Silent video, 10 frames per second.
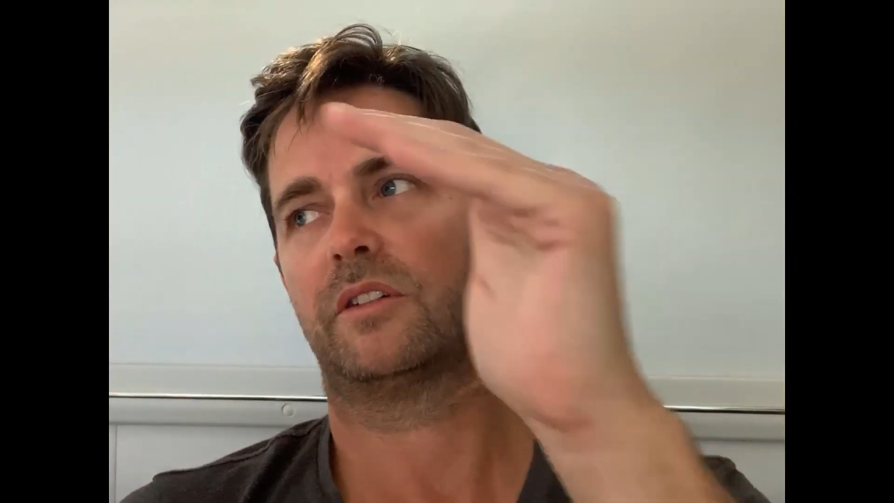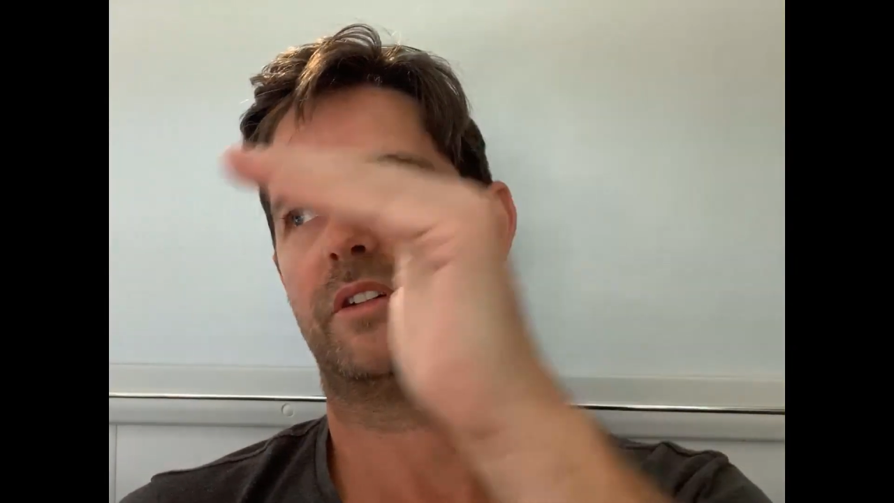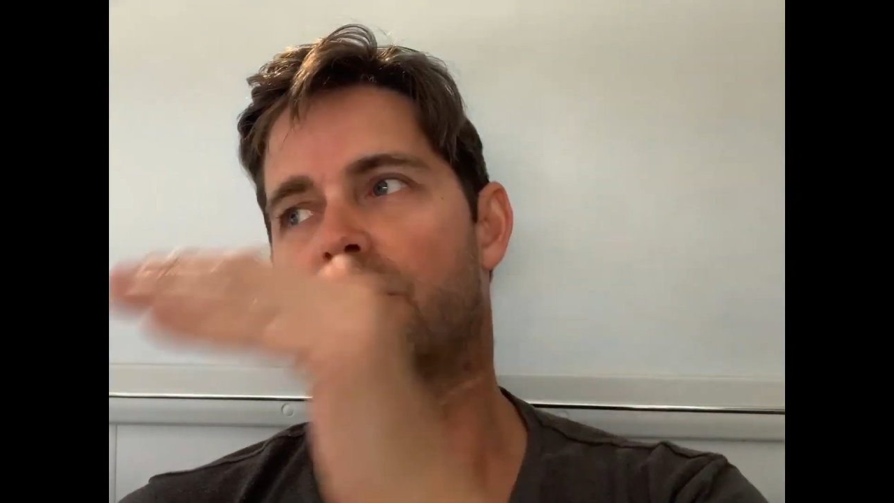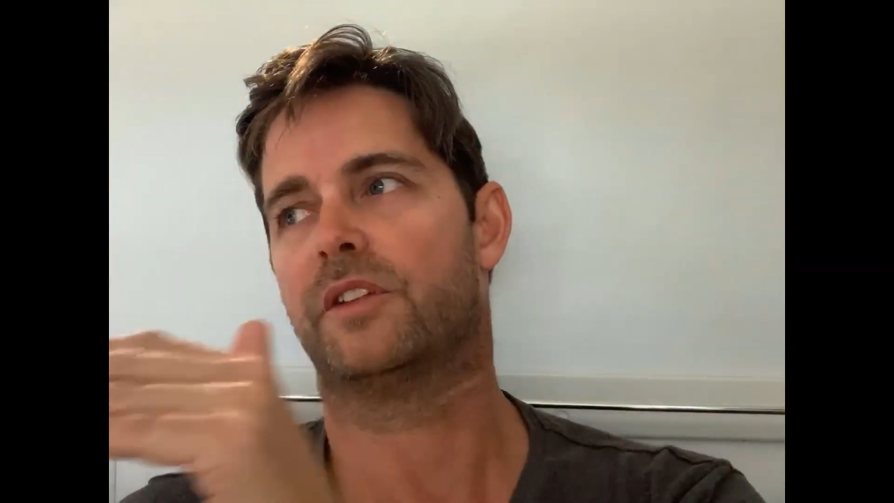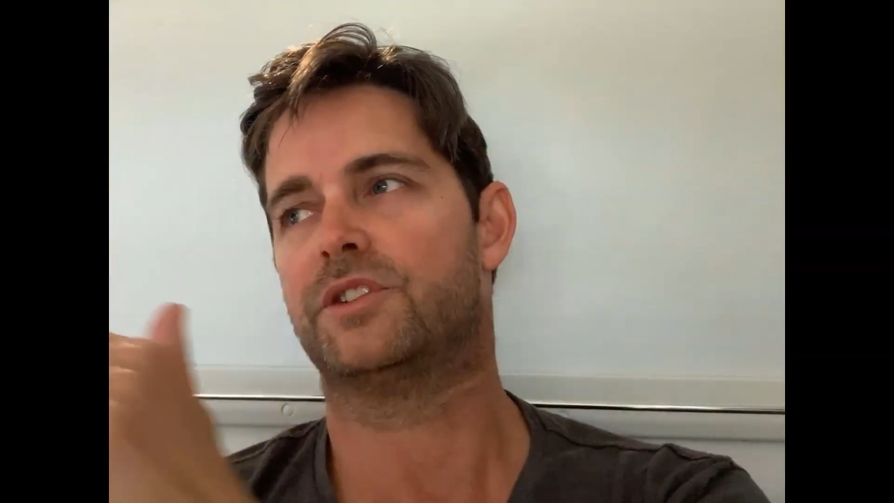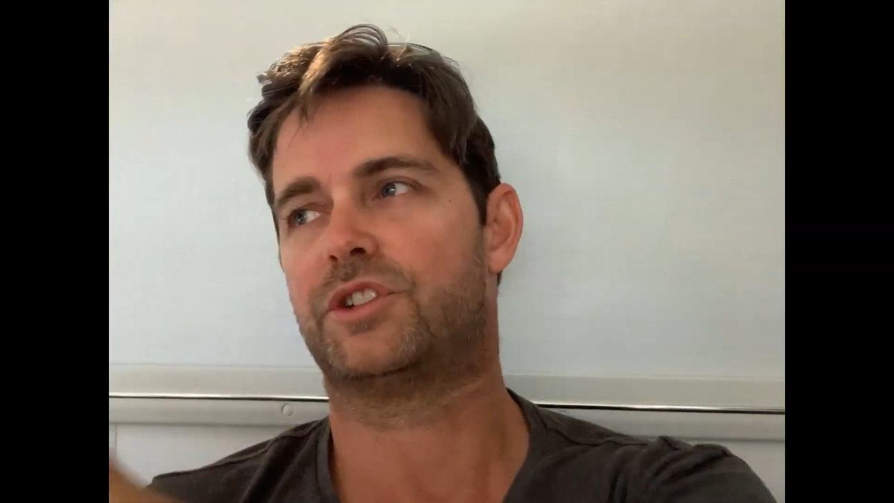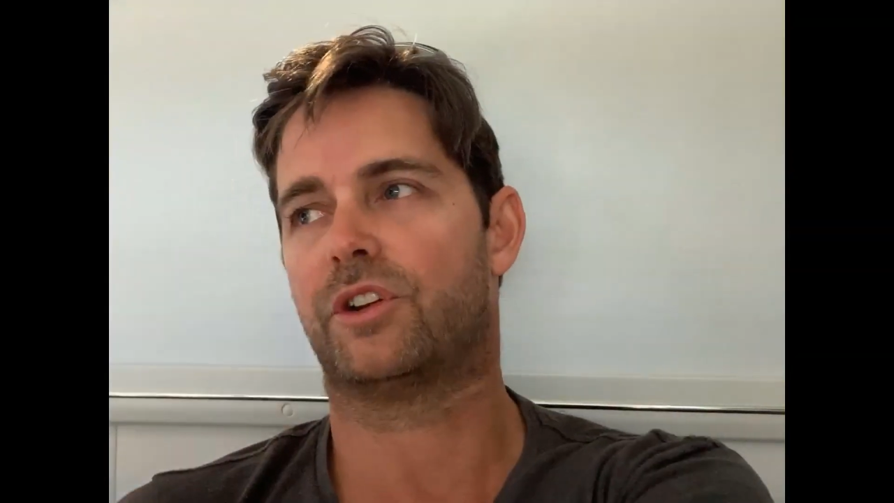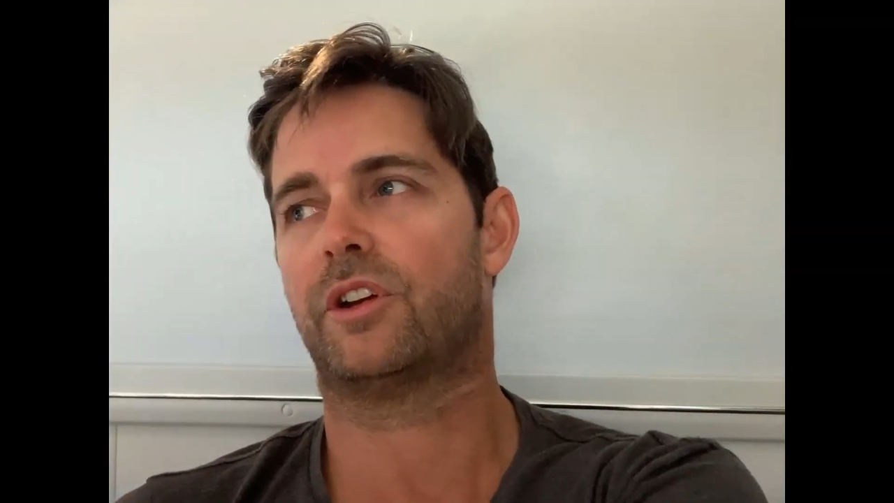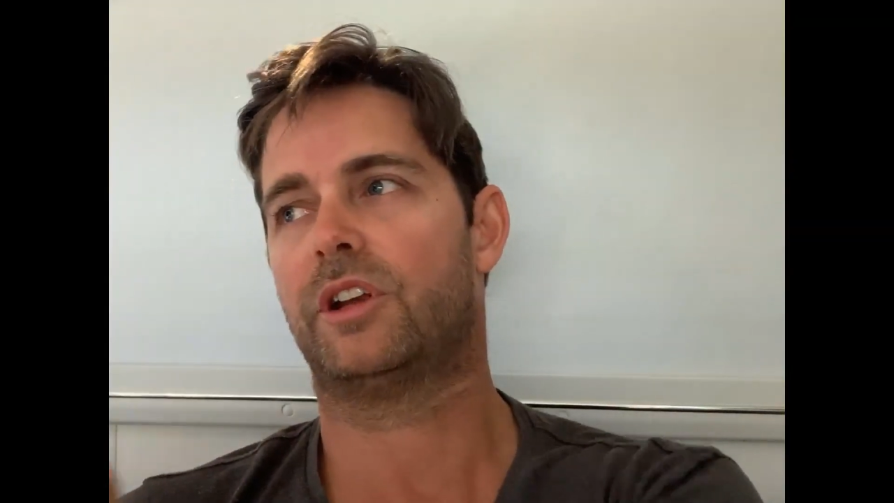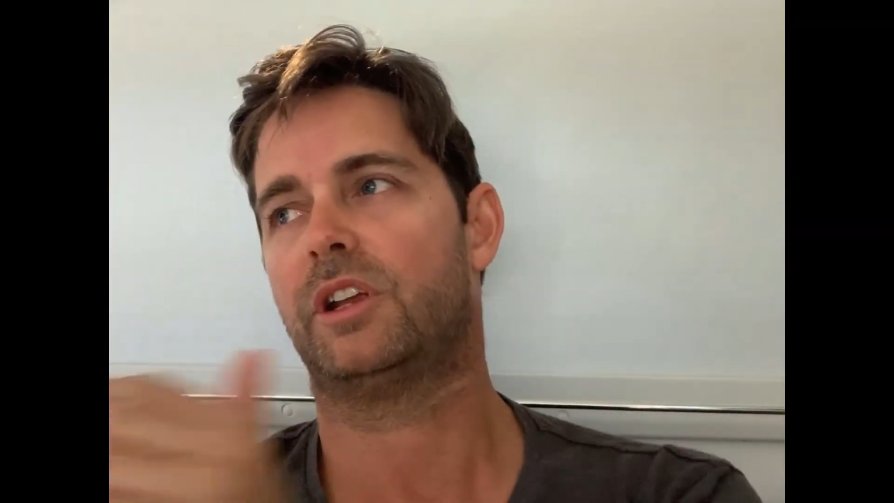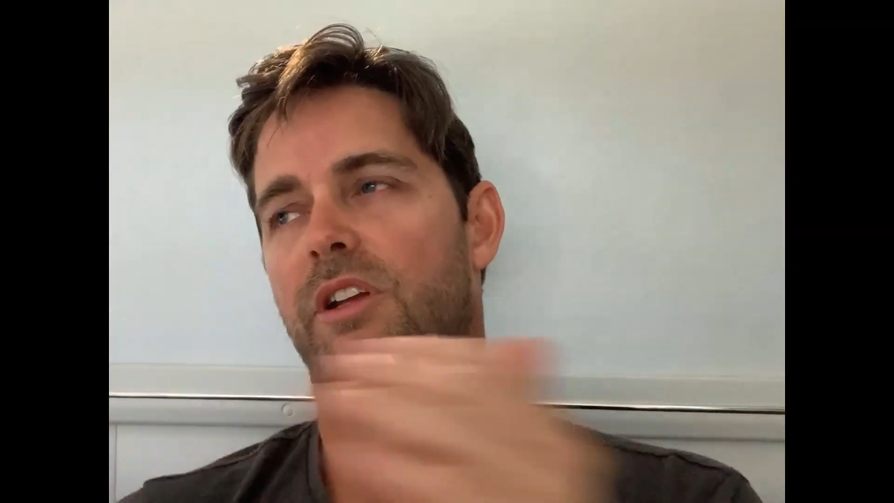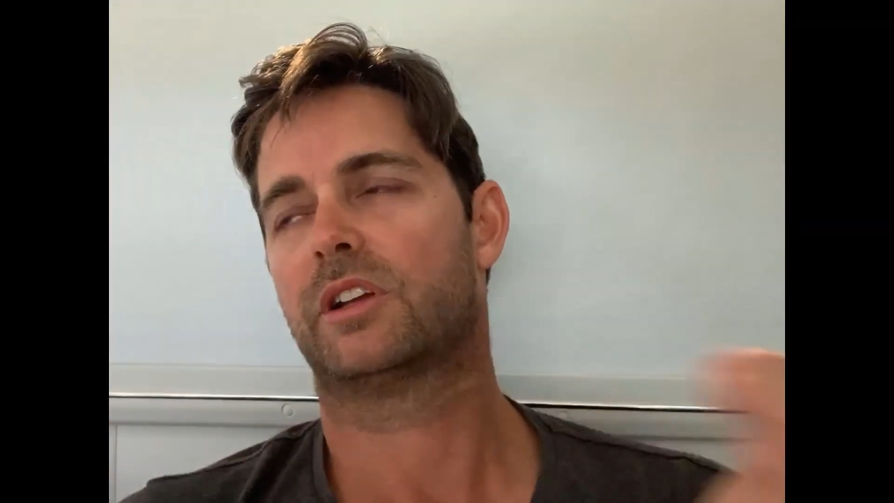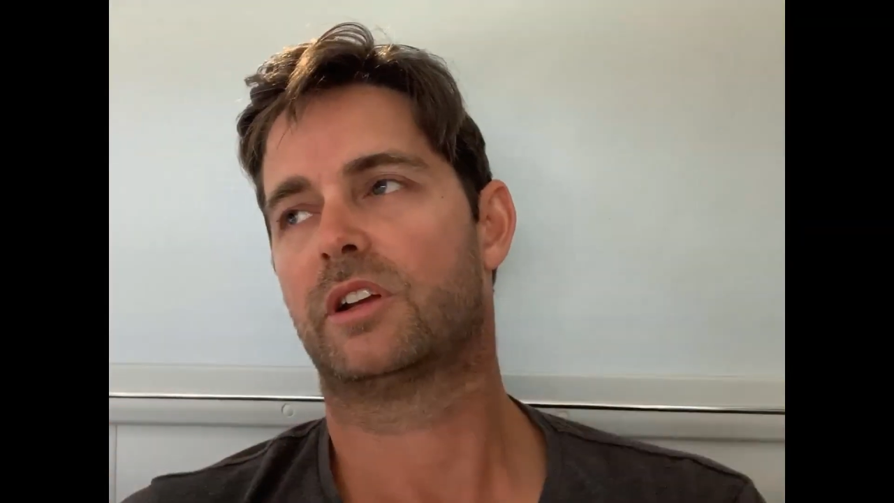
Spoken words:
the journey